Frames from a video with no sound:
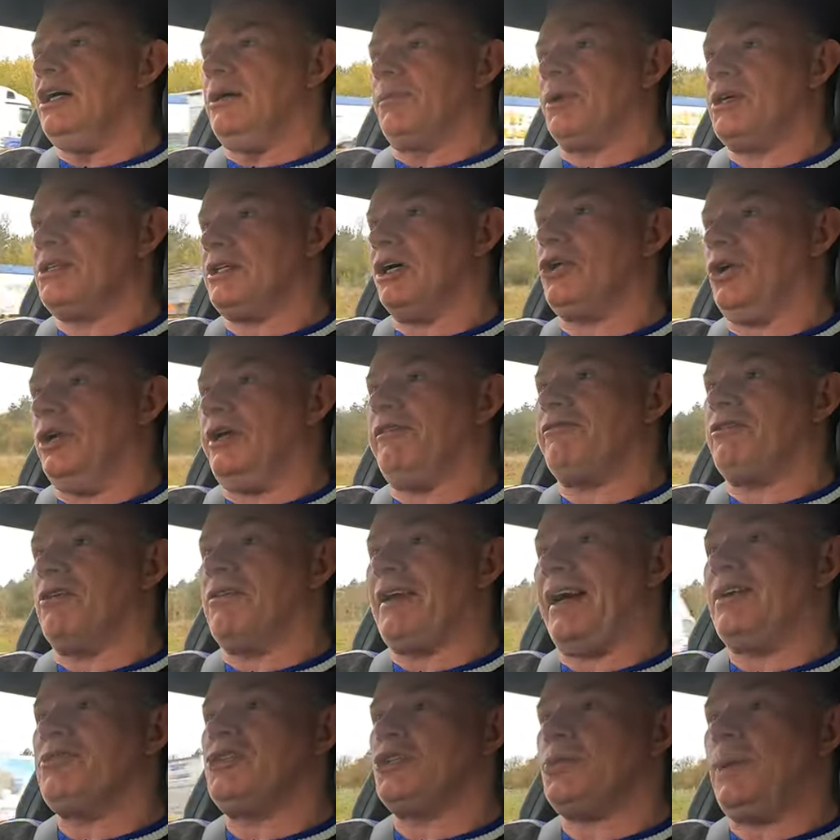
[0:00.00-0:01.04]
because I got it for
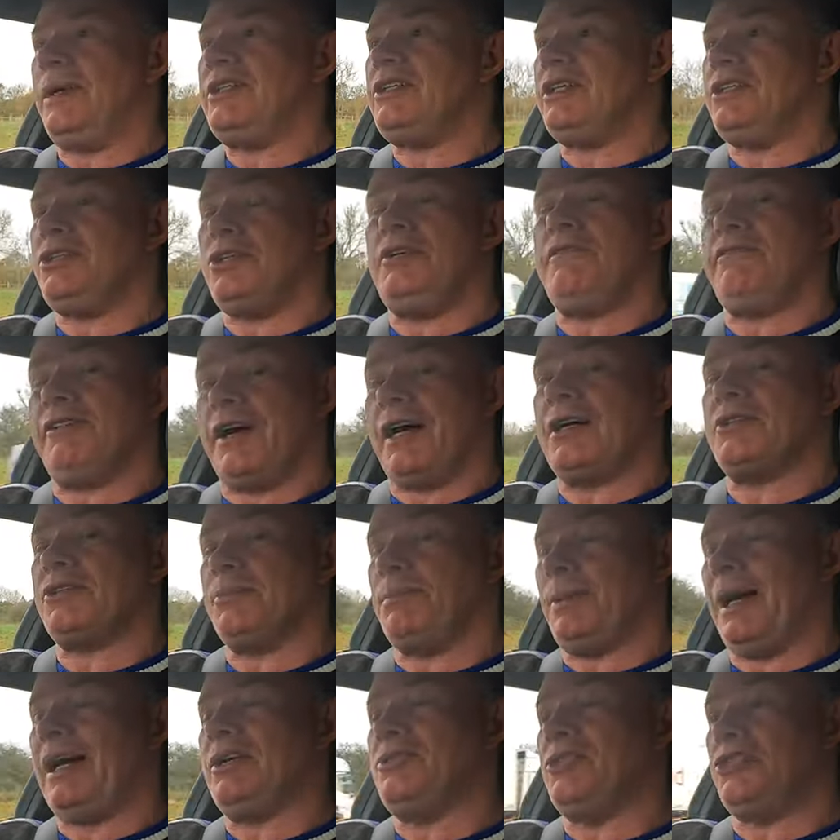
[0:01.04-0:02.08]
around
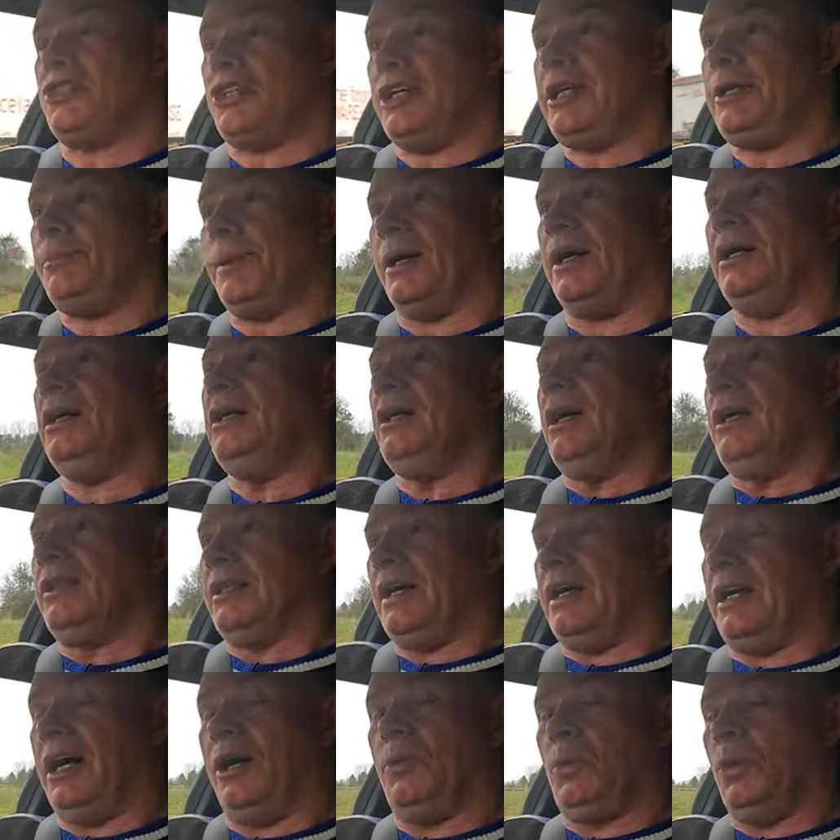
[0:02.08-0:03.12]
£22,000 cheaper
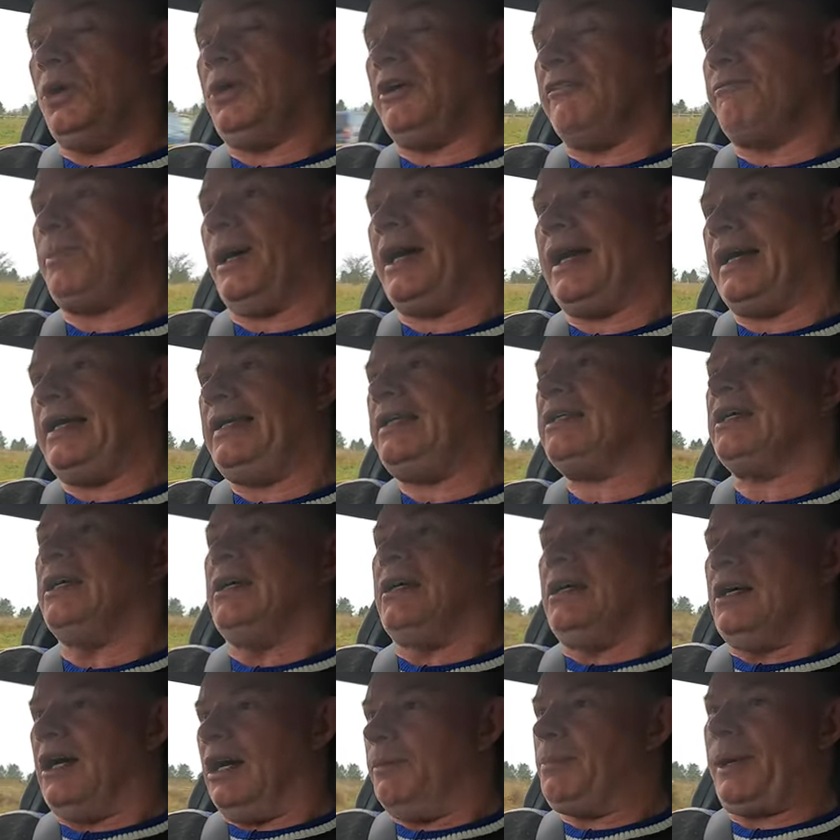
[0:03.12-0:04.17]
than I would have paid
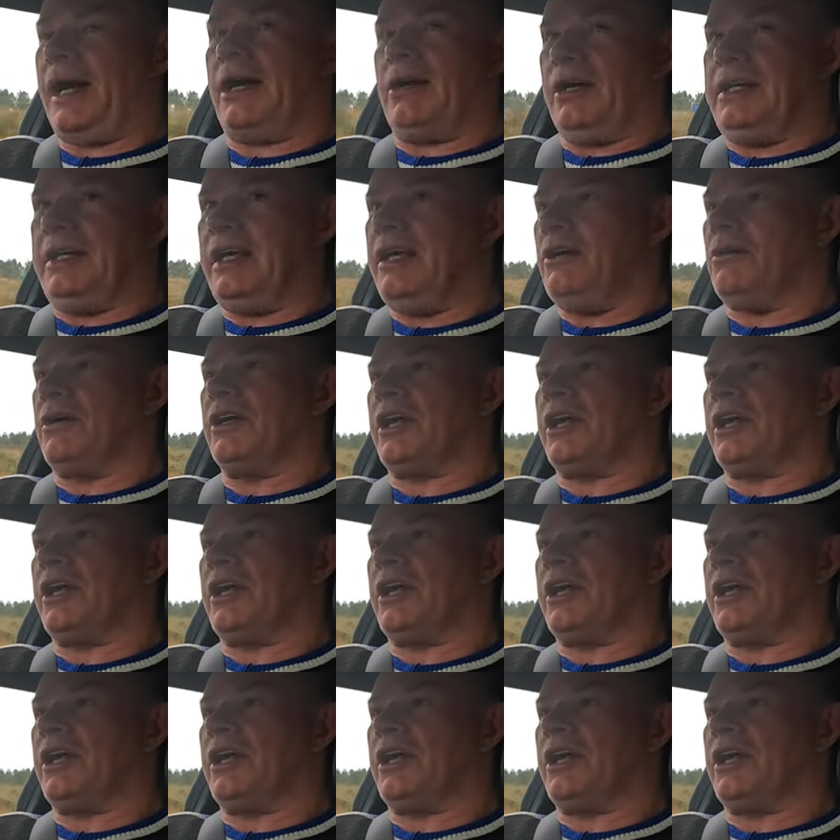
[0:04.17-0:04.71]
about a year